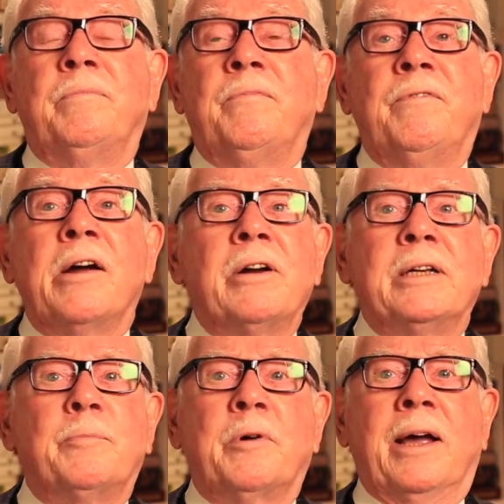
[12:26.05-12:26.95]

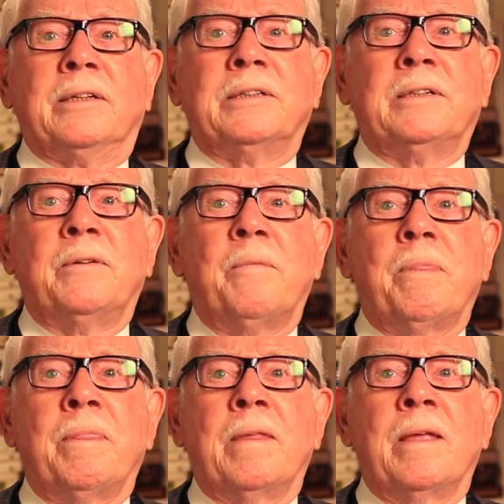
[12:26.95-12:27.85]
very depressed
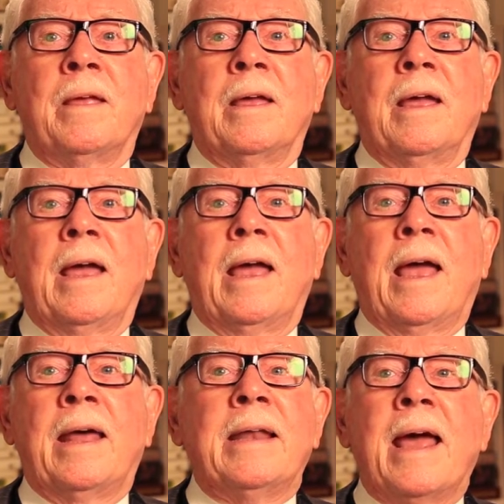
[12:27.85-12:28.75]

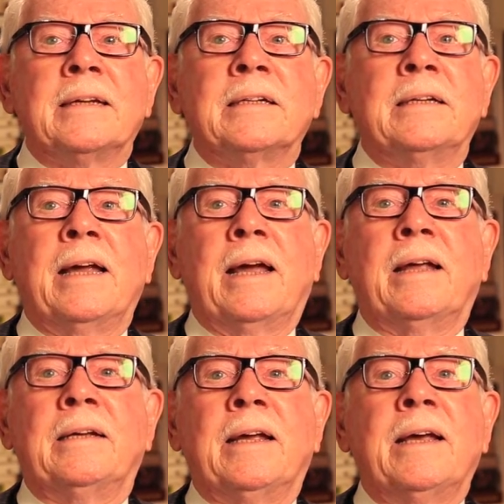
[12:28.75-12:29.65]
and hasn't
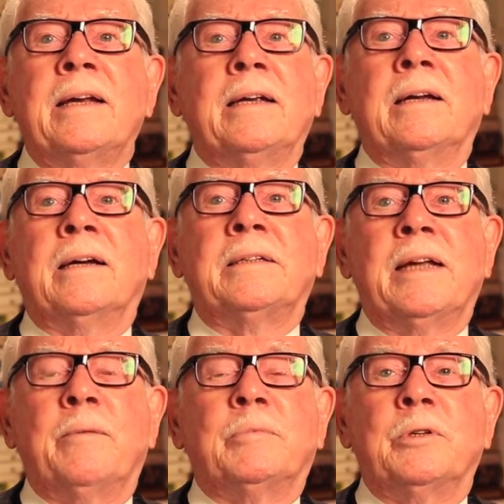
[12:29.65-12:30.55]
had any
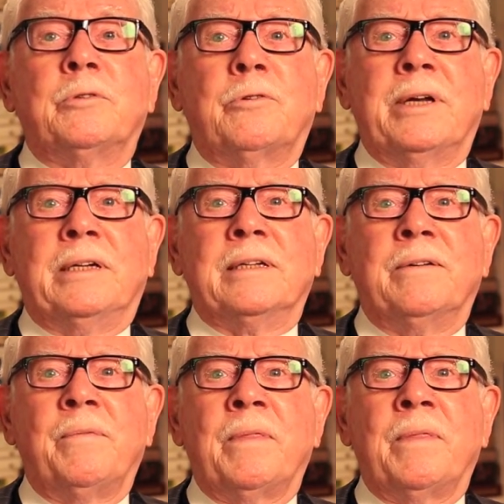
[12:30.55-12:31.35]
attempt to treat it.